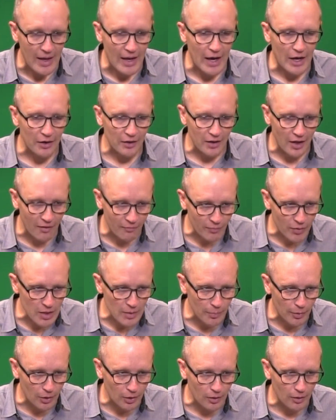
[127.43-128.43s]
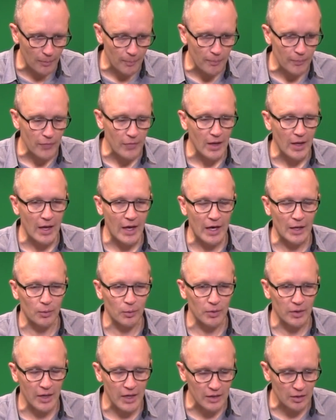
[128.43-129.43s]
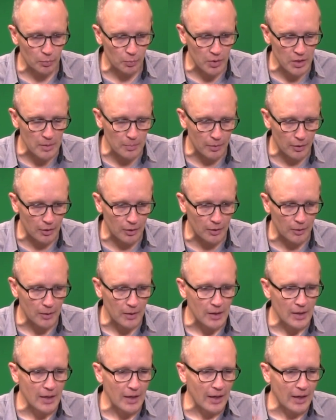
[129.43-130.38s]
how to love people, how to relate to people.